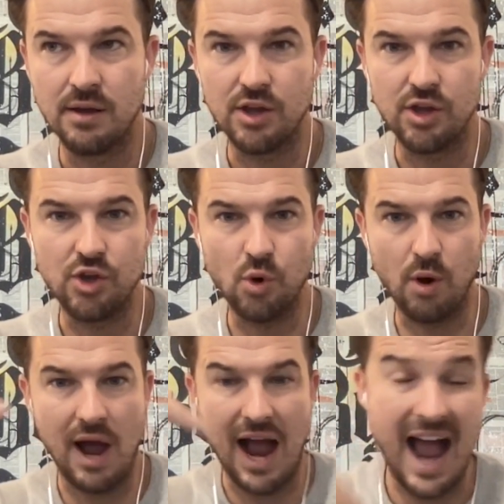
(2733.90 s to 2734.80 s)
your.
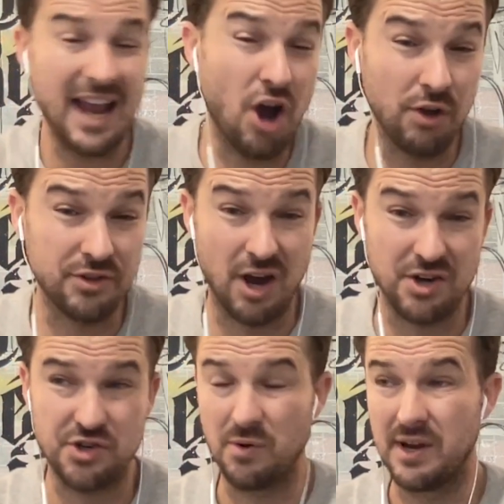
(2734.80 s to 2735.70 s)
I call
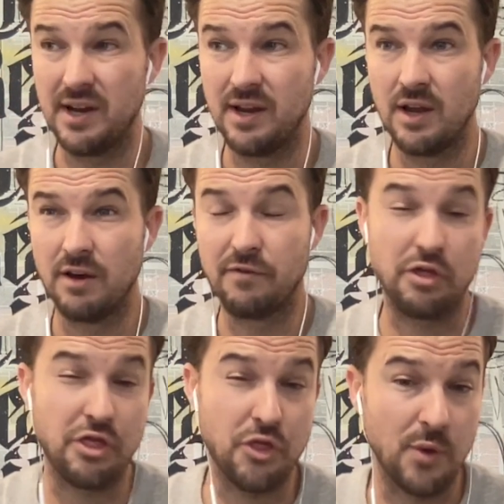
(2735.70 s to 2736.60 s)
DawnCheré for
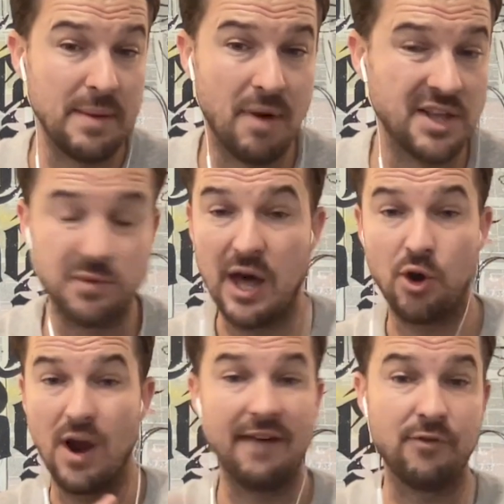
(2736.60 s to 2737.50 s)
three months without
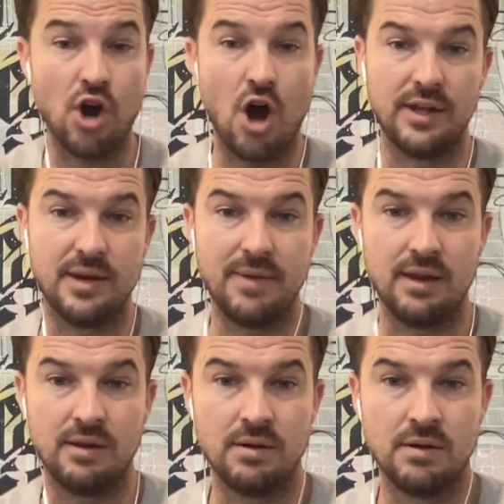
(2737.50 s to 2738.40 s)
her ever calling
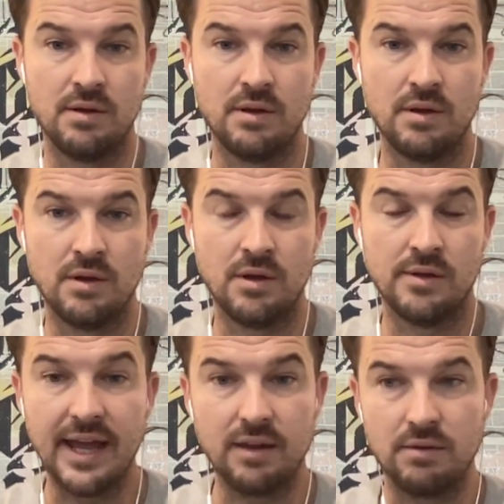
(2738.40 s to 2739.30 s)
me. Mm-hmm.
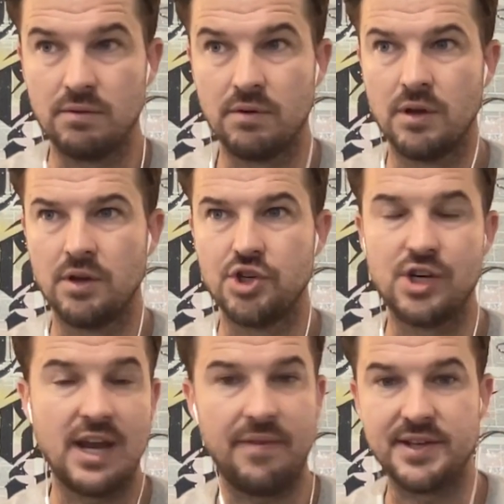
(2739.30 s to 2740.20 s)
Like
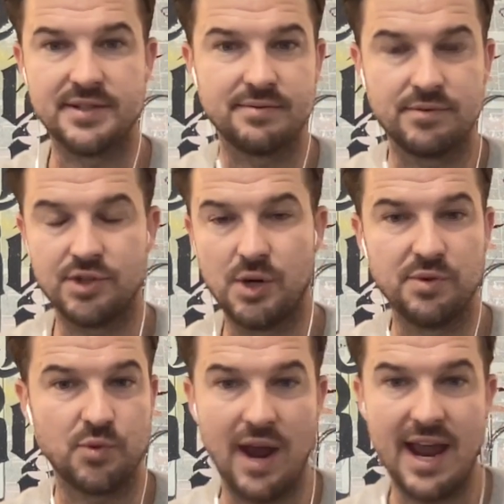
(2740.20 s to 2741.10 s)
she had this, she
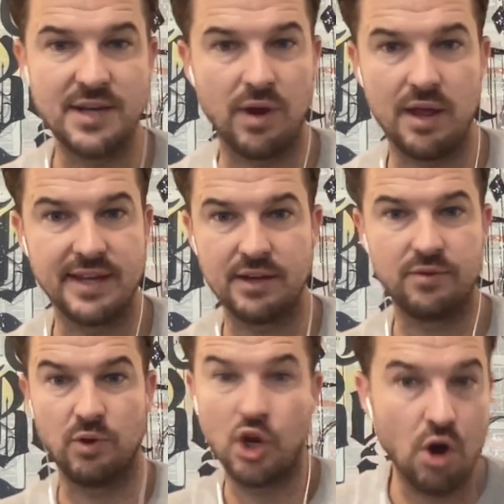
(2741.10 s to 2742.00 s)
was raised where it's like,
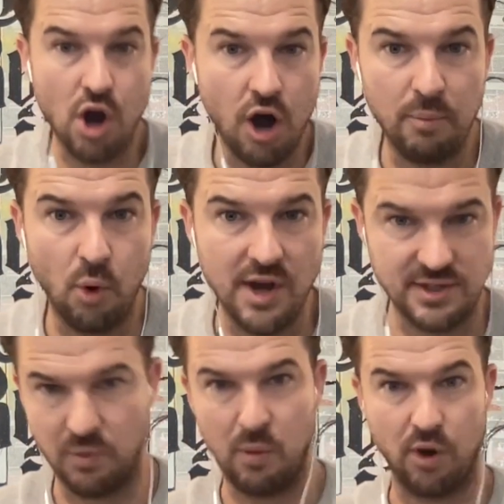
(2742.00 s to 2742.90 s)
you don't call
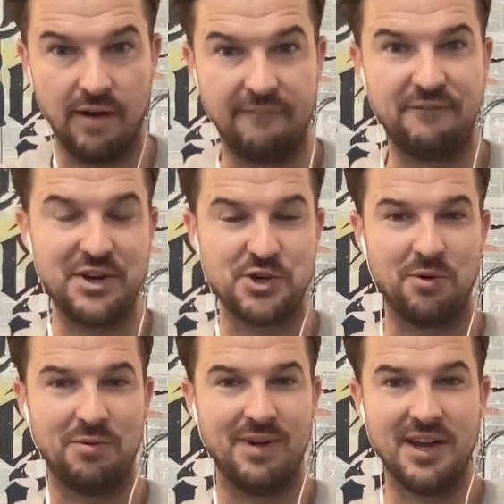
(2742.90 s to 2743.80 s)
boys and we weren't
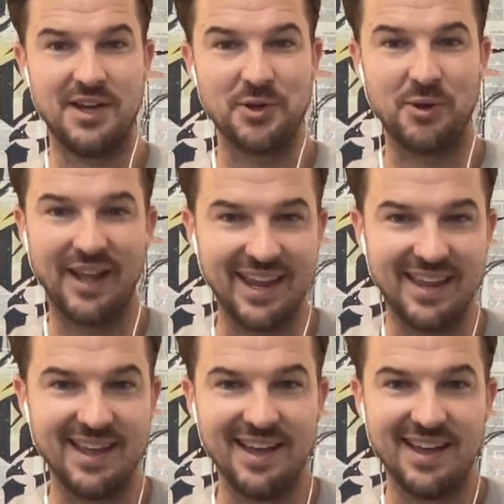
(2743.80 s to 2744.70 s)
official. So like,